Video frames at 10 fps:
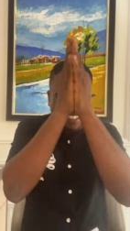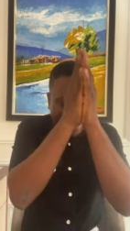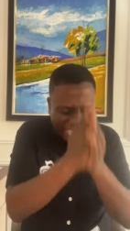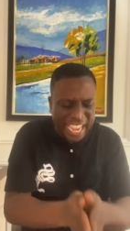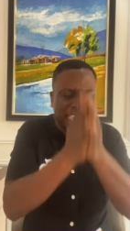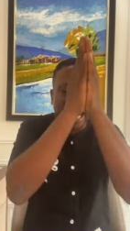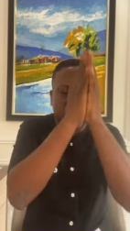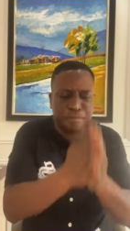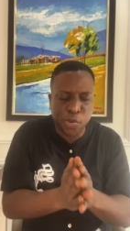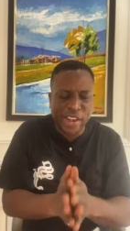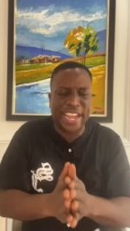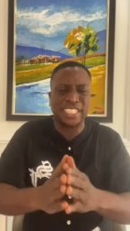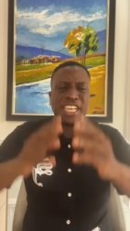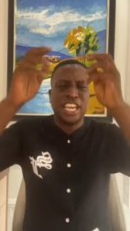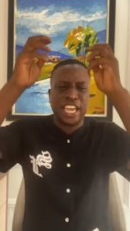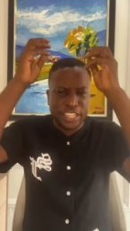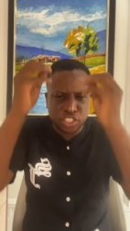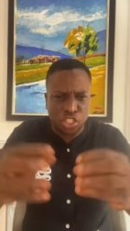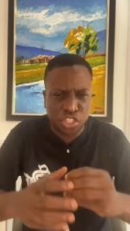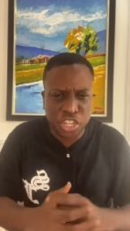have heard our prayers.
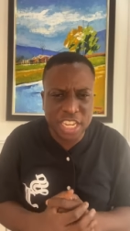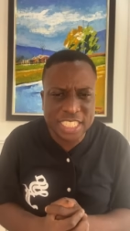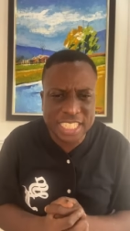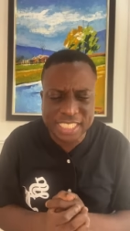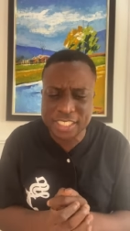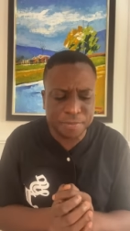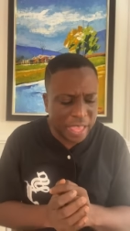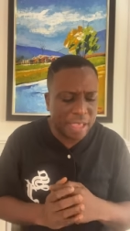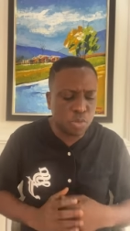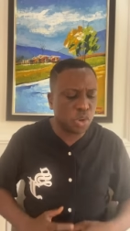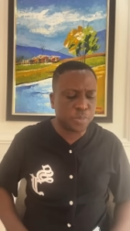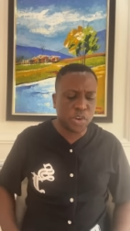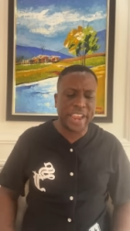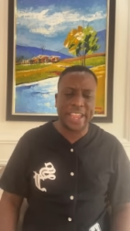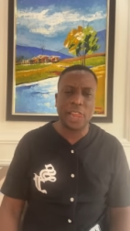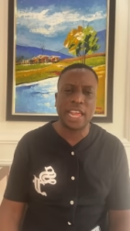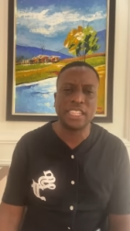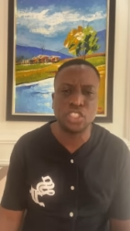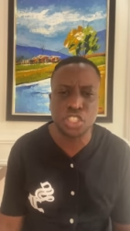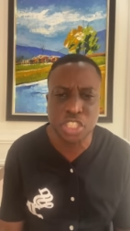In Jesus' name we pray.
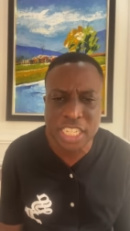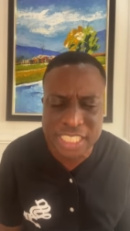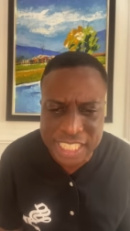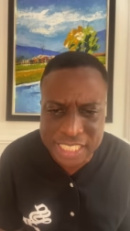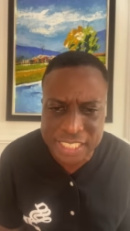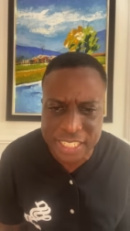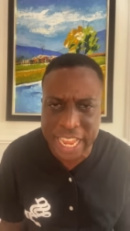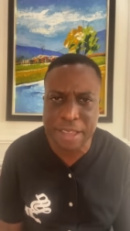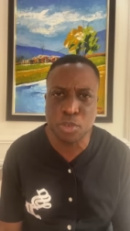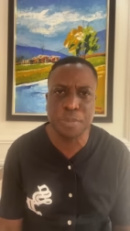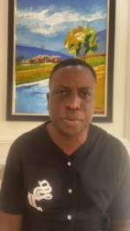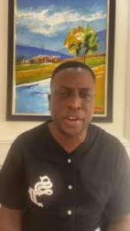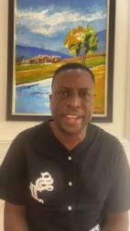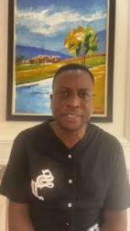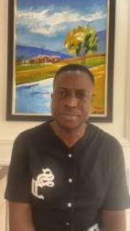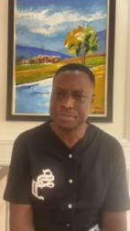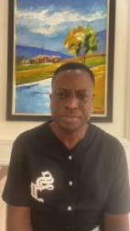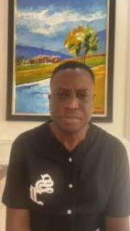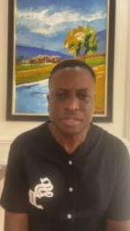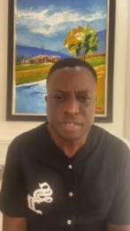In Jesus' name we pray.
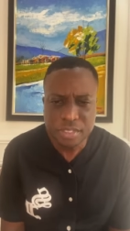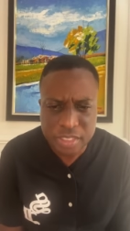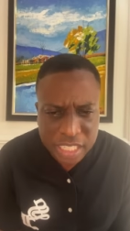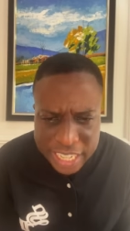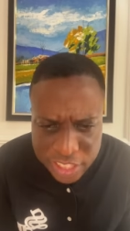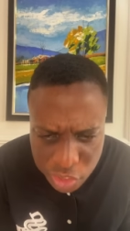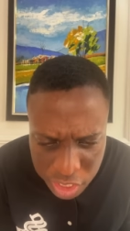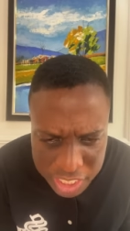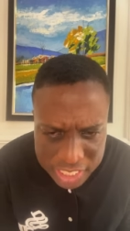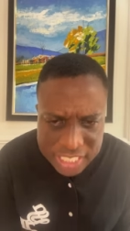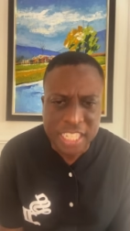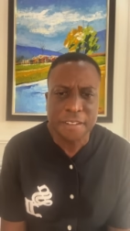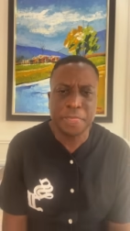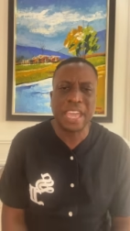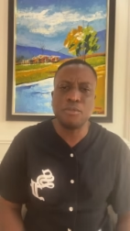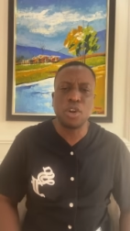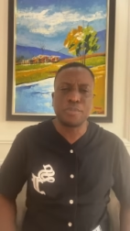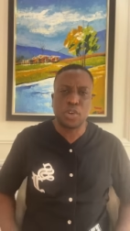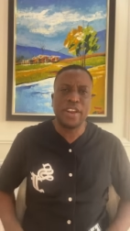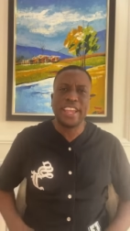In Jesus' name
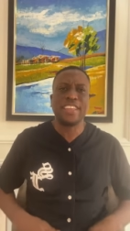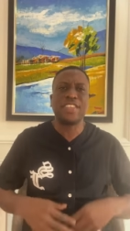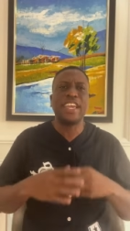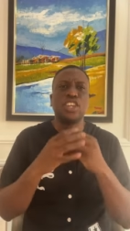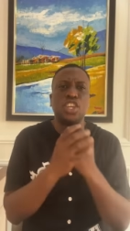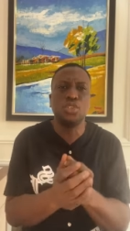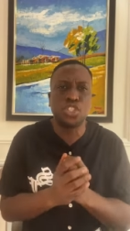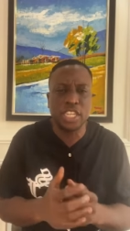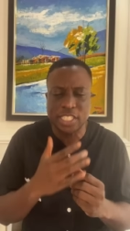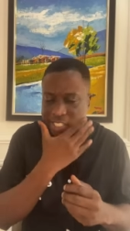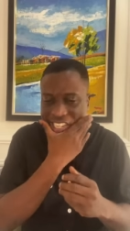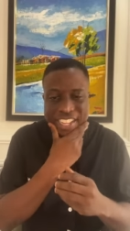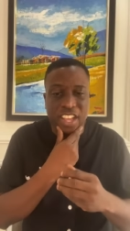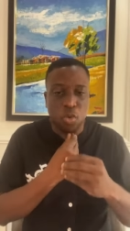we pray. Thank you, Jesus.